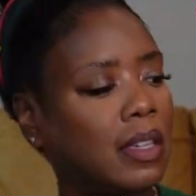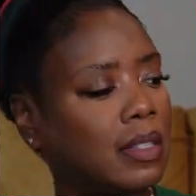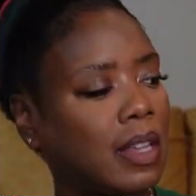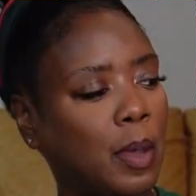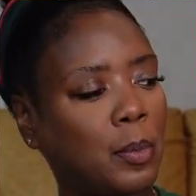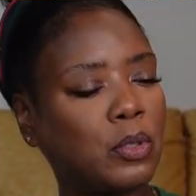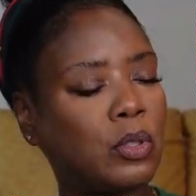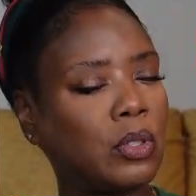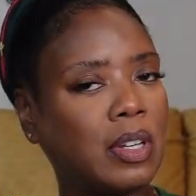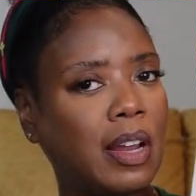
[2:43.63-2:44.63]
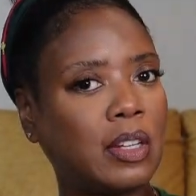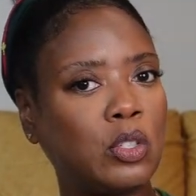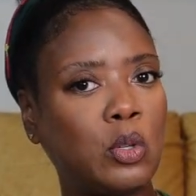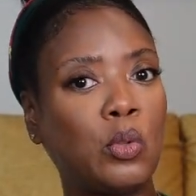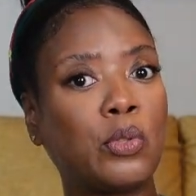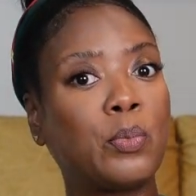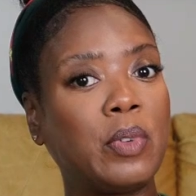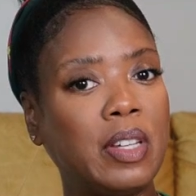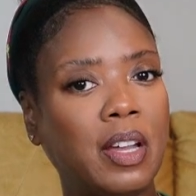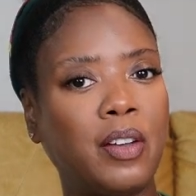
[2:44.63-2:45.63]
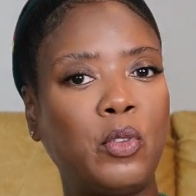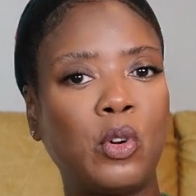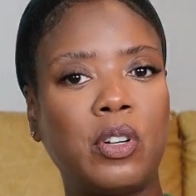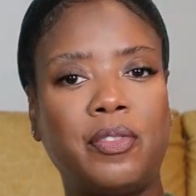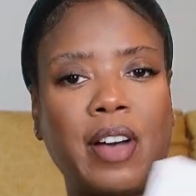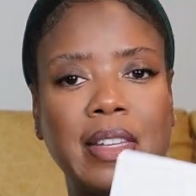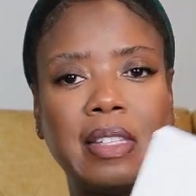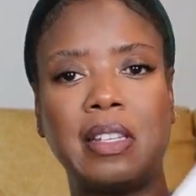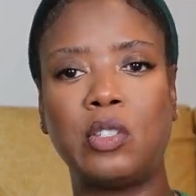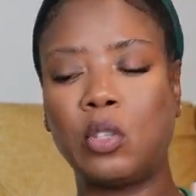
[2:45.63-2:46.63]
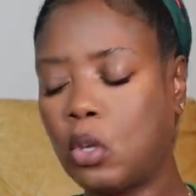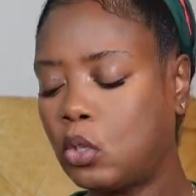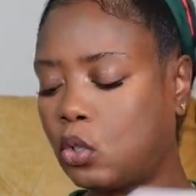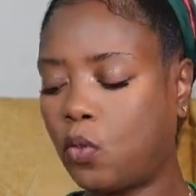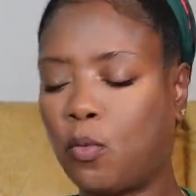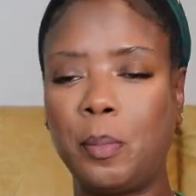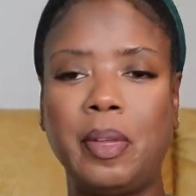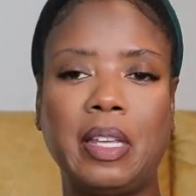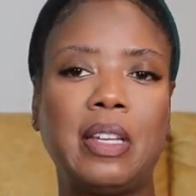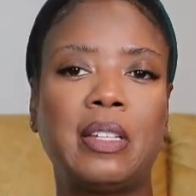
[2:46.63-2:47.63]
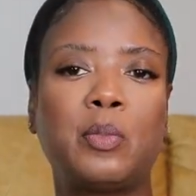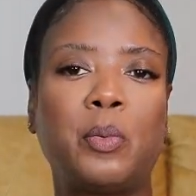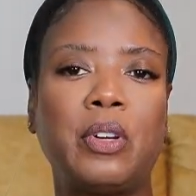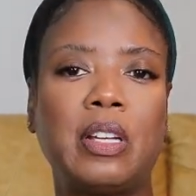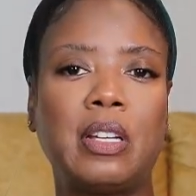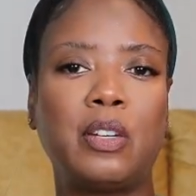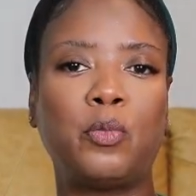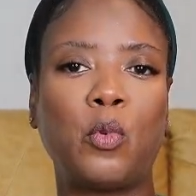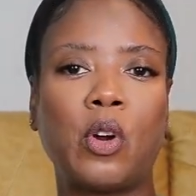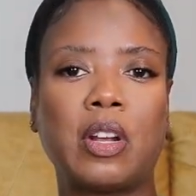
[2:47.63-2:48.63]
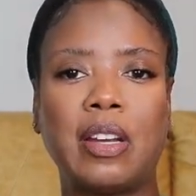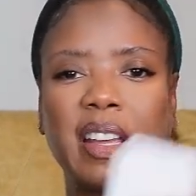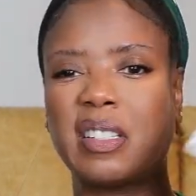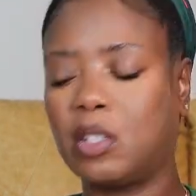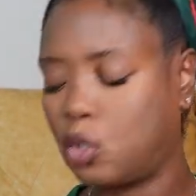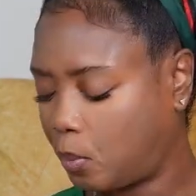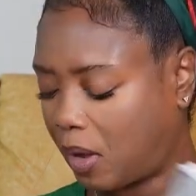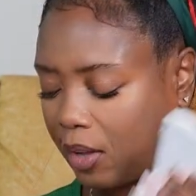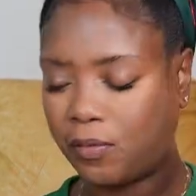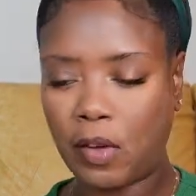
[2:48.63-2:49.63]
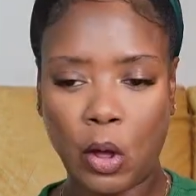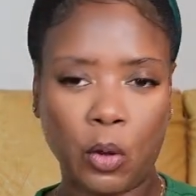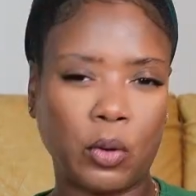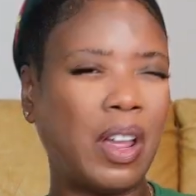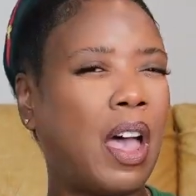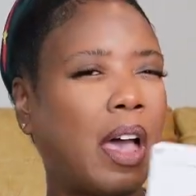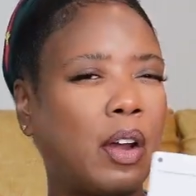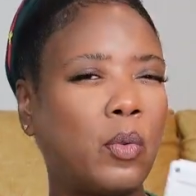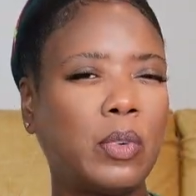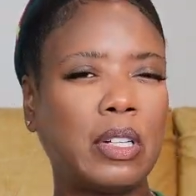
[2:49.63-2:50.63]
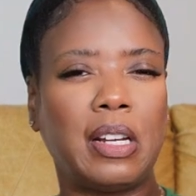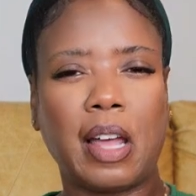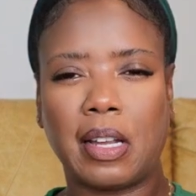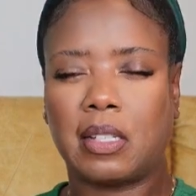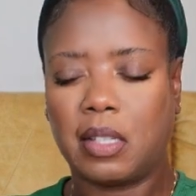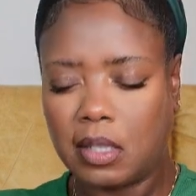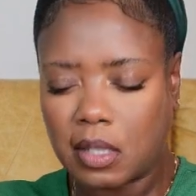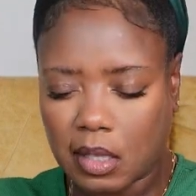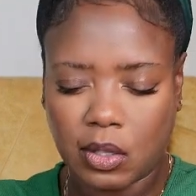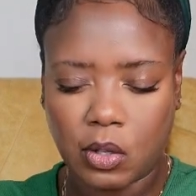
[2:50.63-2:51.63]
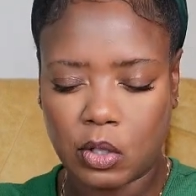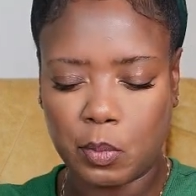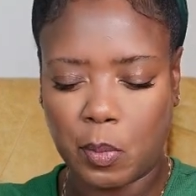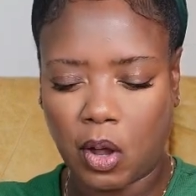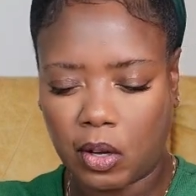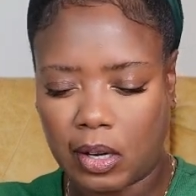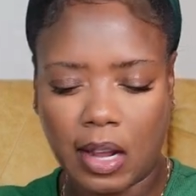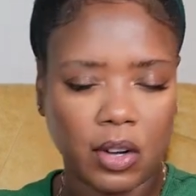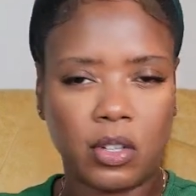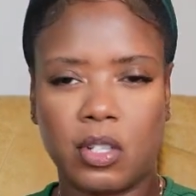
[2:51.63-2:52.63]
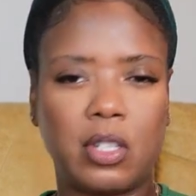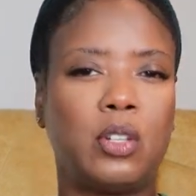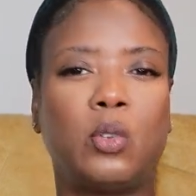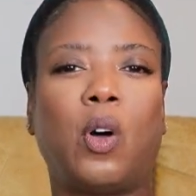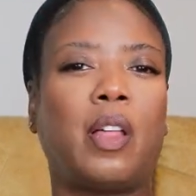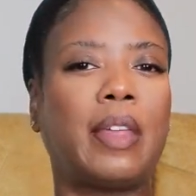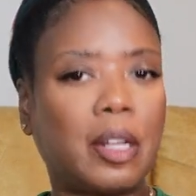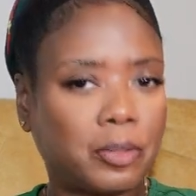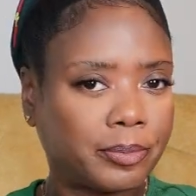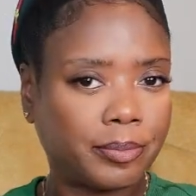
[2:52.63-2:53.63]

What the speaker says: is able to connect to 3 of your devices. So for me, it's pretty good for connecting to my phone. I don't really like to look at those small letters and do all that